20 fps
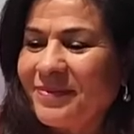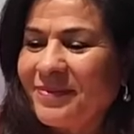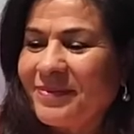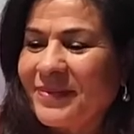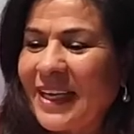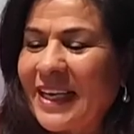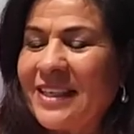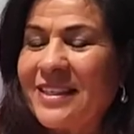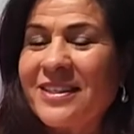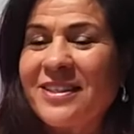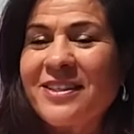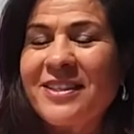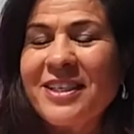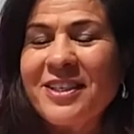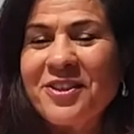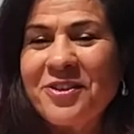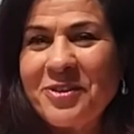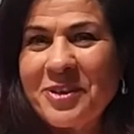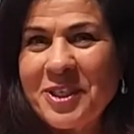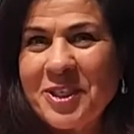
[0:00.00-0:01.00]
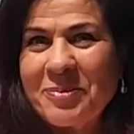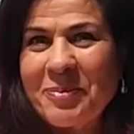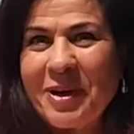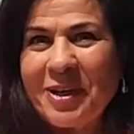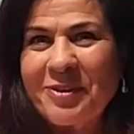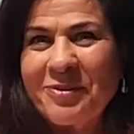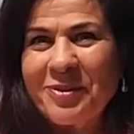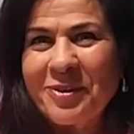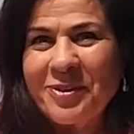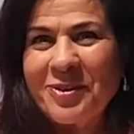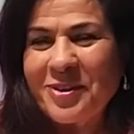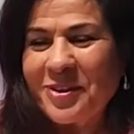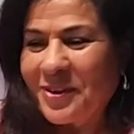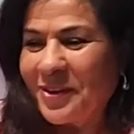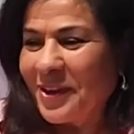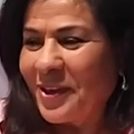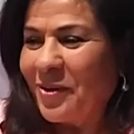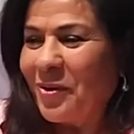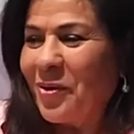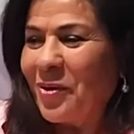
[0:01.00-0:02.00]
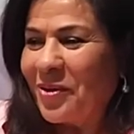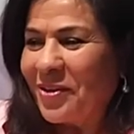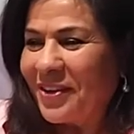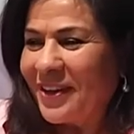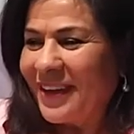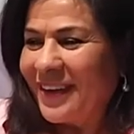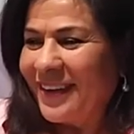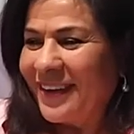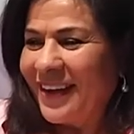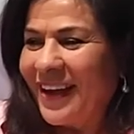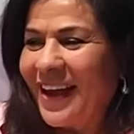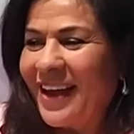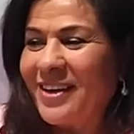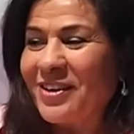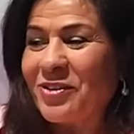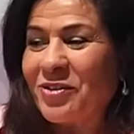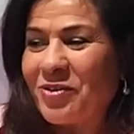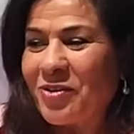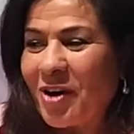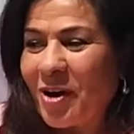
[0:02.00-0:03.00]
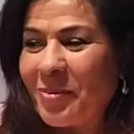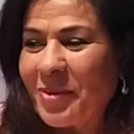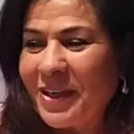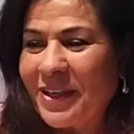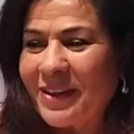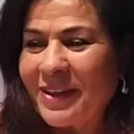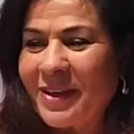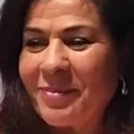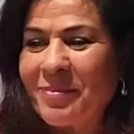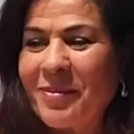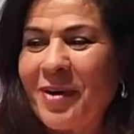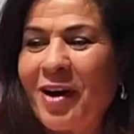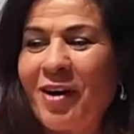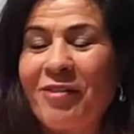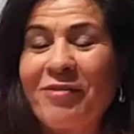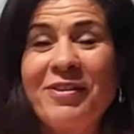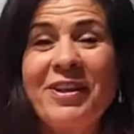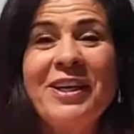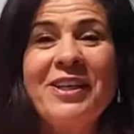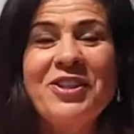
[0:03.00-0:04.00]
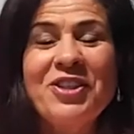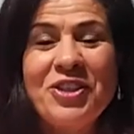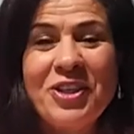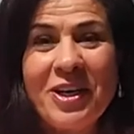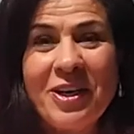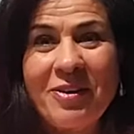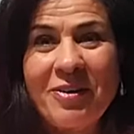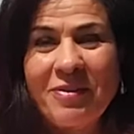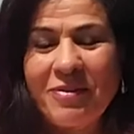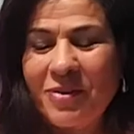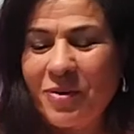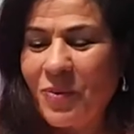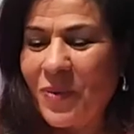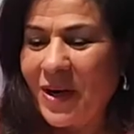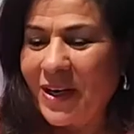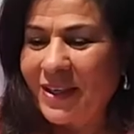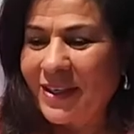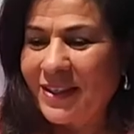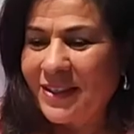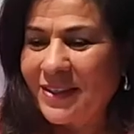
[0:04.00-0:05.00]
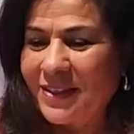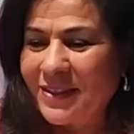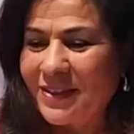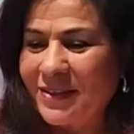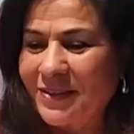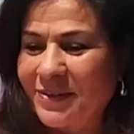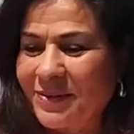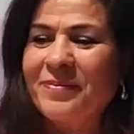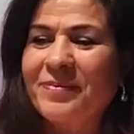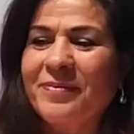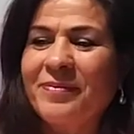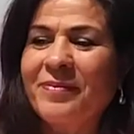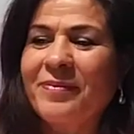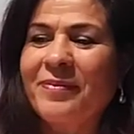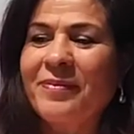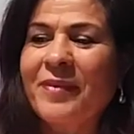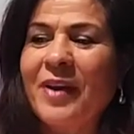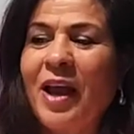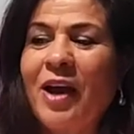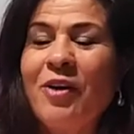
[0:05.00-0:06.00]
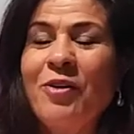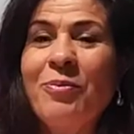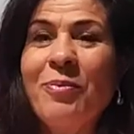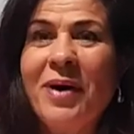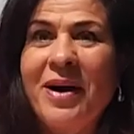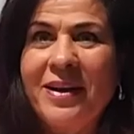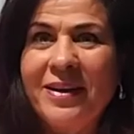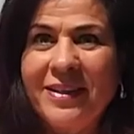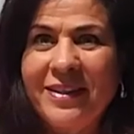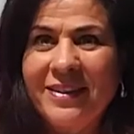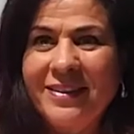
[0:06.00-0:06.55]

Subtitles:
It's disrespectful to the author and robbing them of their share of the wallet. Oh my.